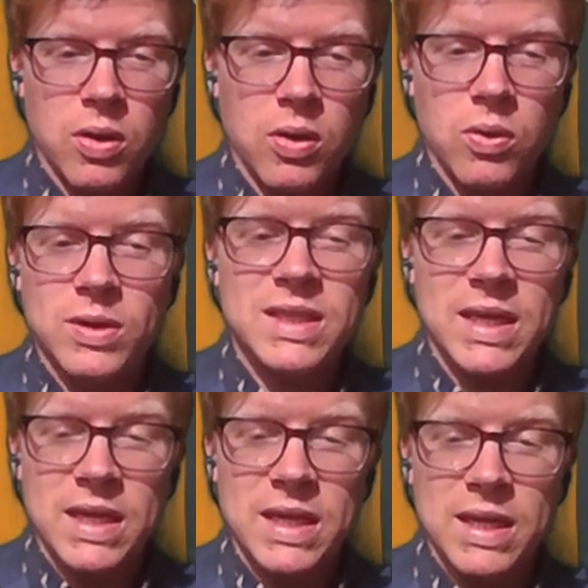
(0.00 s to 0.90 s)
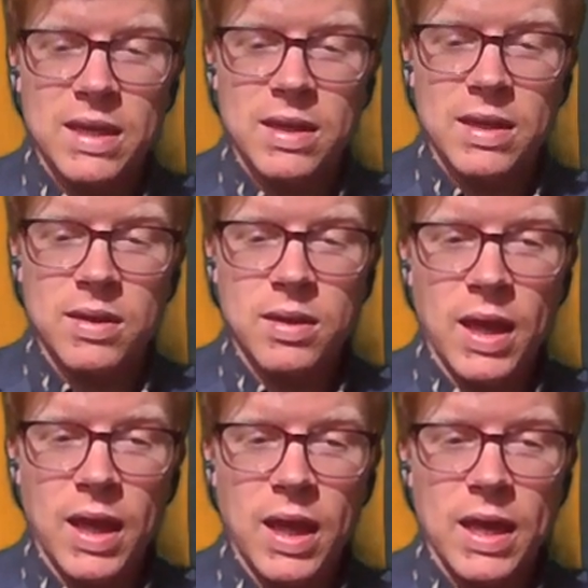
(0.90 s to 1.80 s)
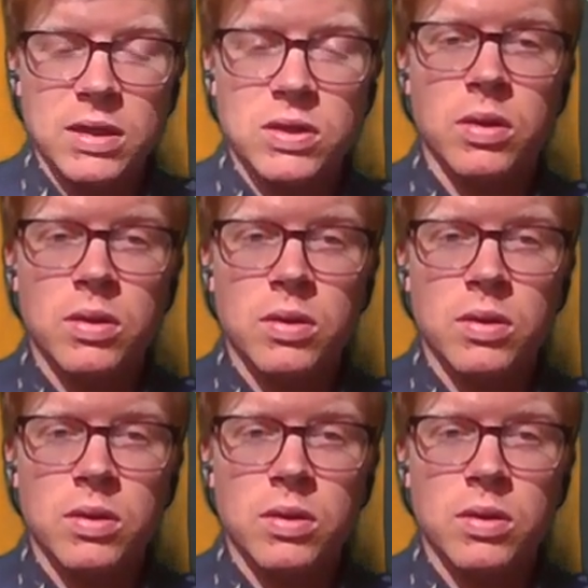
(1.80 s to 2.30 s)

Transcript: Or D, at dawn.